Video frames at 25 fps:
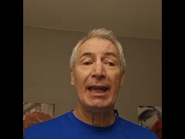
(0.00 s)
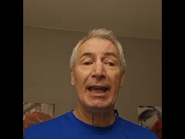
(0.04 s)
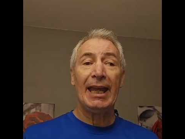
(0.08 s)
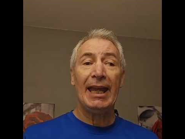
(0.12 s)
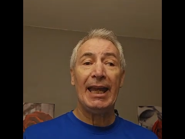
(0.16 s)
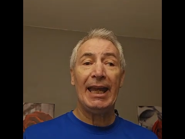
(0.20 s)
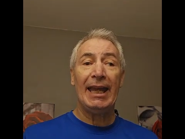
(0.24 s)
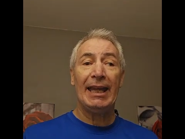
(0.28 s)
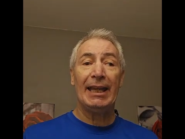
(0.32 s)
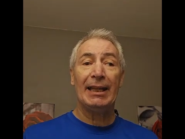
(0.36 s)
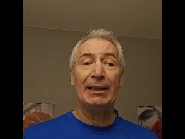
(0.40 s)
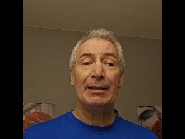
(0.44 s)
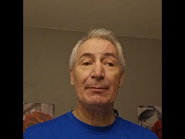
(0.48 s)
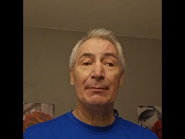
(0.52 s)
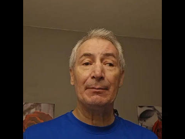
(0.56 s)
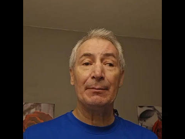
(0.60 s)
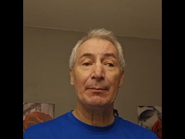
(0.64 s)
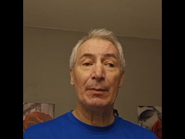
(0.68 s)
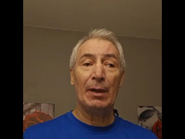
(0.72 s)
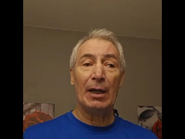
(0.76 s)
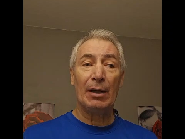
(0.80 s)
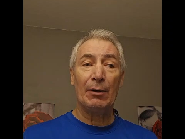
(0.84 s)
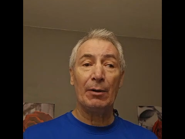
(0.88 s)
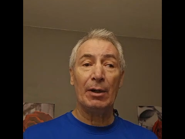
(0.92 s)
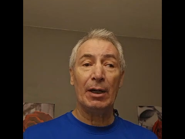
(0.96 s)
and
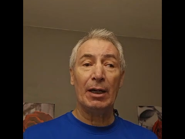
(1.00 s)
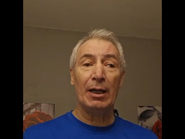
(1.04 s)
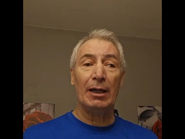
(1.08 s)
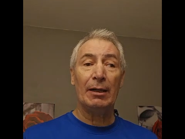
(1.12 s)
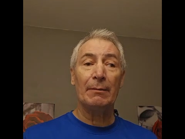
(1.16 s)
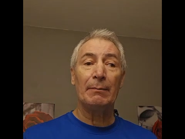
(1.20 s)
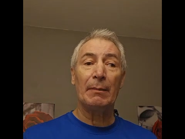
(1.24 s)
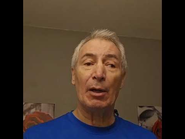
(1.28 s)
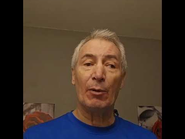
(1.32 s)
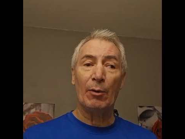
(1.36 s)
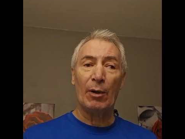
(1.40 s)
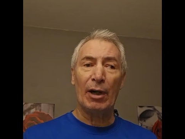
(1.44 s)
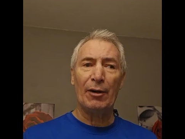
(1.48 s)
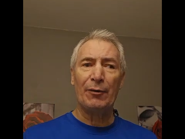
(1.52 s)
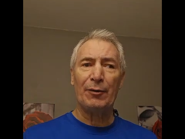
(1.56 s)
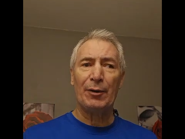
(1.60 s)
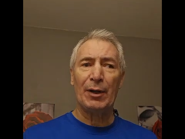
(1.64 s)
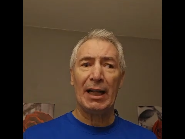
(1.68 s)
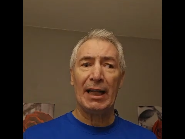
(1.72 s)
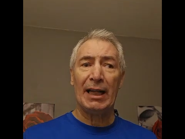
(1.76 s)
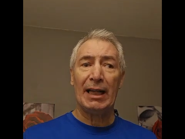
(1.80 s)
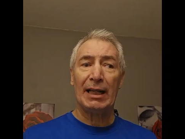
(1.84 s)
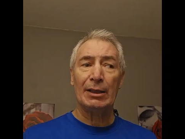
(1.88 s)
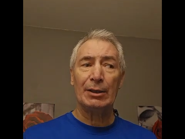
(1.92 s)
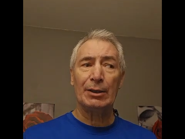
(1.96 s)
my wife and
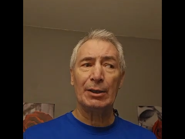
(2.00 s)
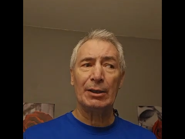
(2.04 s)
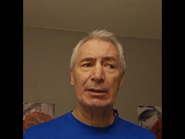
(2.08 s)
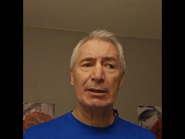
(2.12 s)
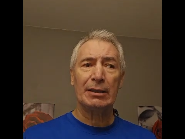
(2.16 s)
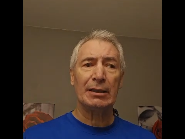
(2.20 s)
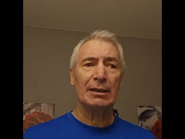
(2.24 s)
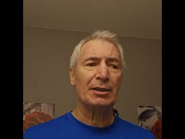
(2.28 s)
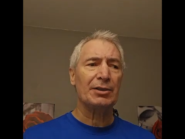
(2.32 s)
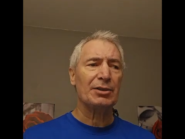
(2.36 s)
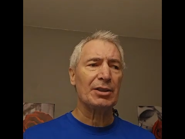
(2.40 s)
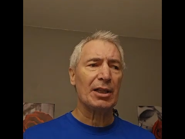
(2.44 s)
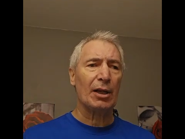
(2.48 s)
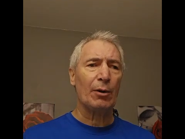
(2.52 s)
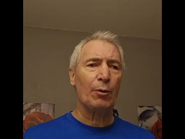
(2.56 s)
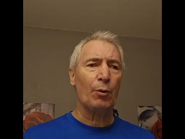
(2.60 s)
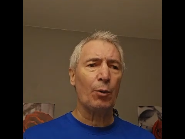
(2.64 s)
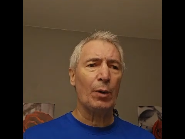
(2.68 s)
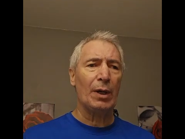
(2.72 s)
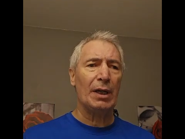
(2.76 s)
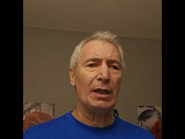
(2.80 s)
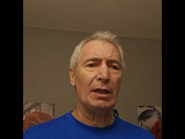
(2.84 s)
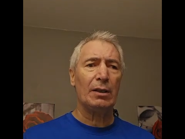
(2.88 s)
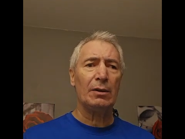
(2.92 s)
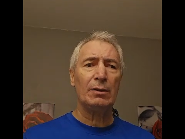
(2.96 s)
I had looked, and it's like,
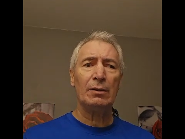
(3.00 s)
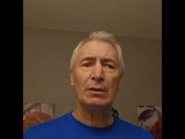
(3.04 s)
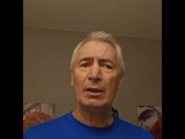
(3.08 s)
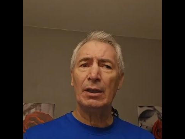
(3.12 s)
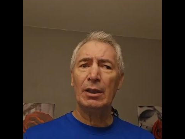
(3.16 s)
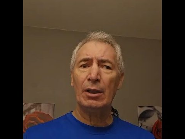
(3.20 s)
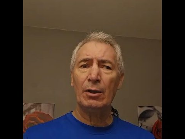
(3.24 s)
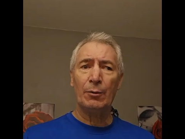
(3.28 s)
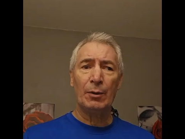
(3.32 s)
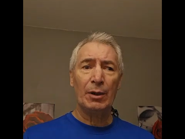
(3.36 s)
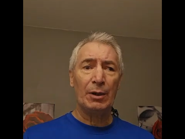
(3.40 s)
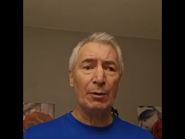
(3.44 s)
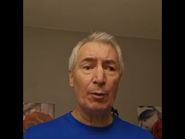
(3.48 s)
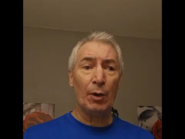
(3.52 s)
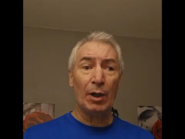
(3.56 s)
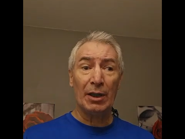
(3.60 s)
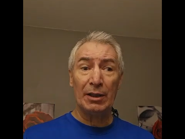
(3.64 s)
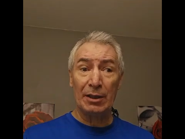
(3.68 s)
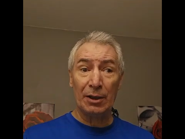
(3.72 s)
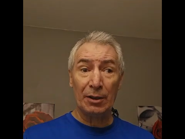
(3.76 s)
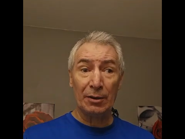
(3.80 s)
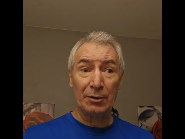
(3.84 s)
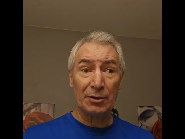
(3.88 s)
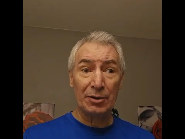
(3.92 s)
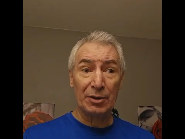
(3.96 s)
well, we
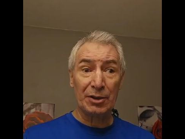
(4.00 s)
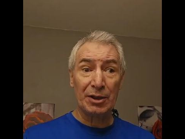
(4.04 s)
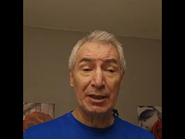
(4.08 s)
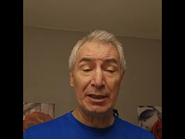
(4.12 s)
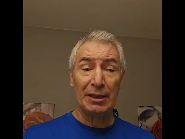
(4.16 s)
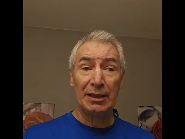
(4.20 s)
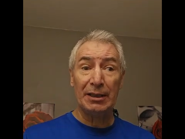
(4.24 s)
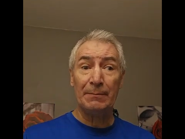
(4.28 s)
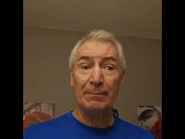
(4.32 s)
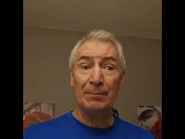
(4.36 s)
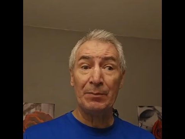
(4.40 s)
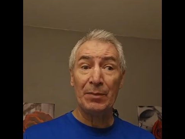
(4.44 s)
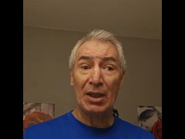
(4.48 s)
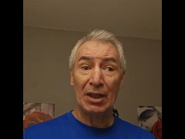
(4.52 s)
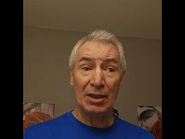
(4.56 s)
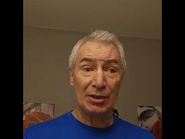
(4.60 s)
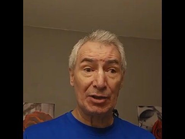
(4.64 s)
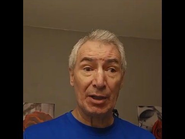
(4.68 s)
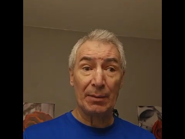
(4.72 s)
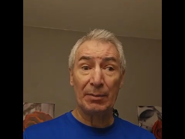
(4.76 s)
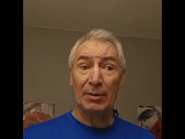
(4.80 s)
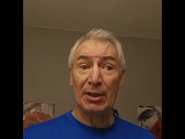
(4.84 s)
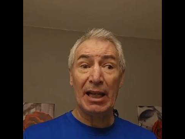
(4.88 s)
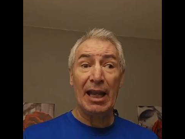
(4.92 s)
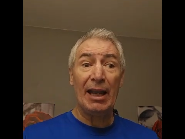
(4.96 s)
don't see
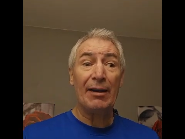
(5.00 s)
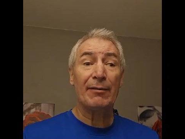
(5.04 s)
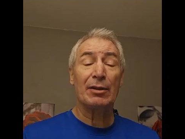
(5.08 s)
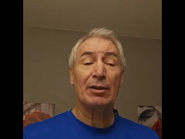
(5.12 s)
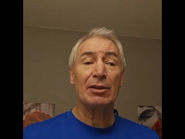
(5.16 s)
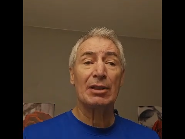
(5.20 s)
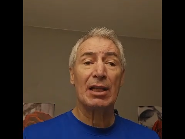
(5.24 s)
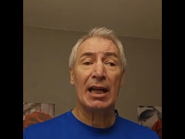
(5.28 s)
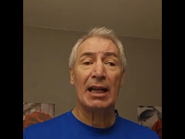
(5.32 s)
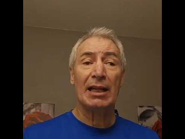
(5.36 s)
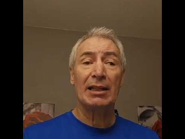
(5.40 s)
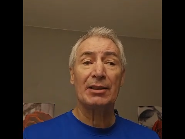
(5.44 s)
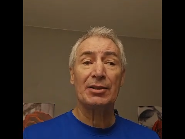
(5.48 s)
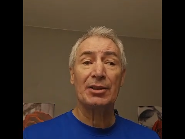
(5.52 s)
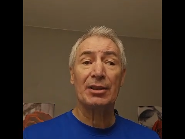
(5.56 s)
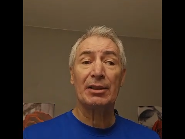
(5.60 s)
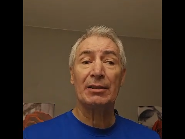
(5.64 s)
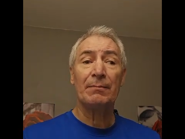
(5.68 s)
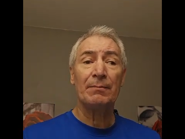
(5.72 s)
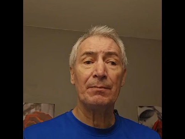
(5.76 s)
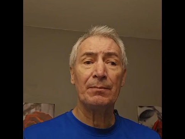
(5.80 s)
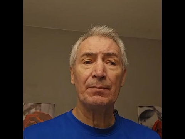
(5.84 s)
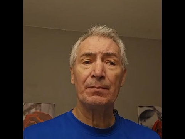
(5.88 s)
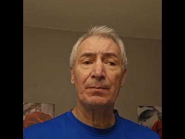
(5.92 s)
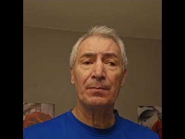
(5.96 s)
something
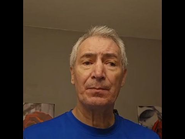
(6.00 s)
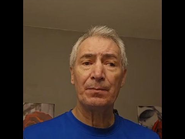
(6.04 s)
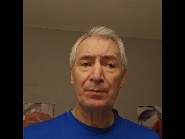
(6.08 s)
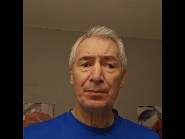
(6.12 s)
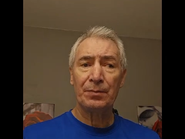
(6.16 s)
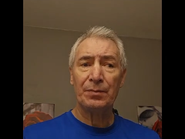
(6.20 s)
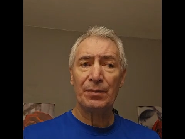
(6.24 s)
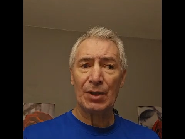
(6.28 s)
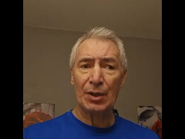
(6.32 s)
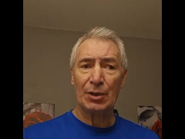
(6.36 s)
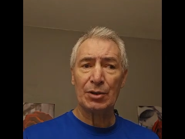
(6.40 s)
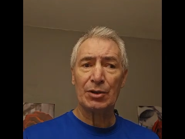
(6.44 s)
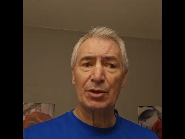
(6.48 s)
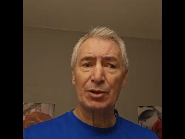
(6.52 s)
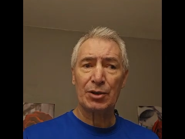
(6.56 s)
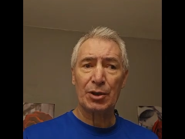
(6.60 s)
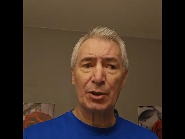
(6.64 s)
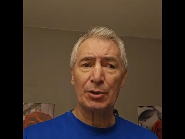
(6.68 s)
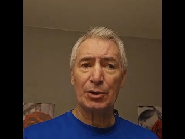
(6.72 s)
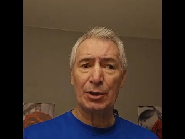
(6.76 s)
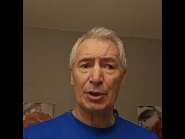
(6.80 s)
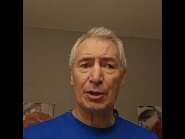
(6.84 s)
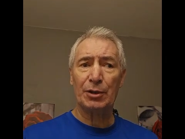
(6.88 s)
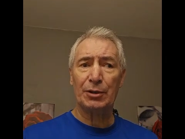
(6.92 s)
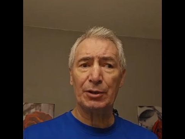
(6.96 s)
advertising there's a
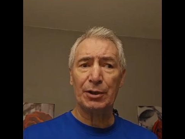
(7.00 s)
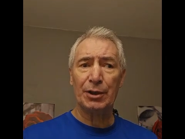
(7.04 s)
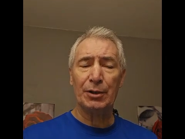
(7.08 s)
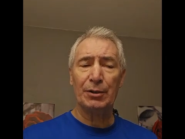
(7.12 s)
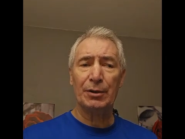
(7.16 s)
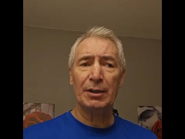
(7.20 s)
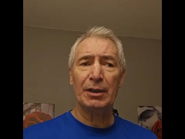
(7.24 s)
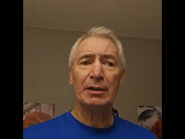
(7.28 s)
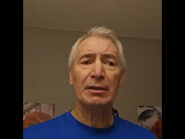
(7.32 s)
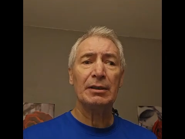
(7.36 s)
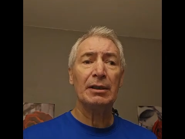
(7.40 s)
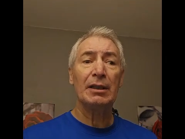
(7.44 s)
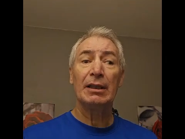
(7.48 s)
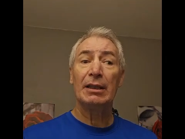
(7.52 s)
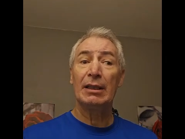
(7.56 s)
surgical unit.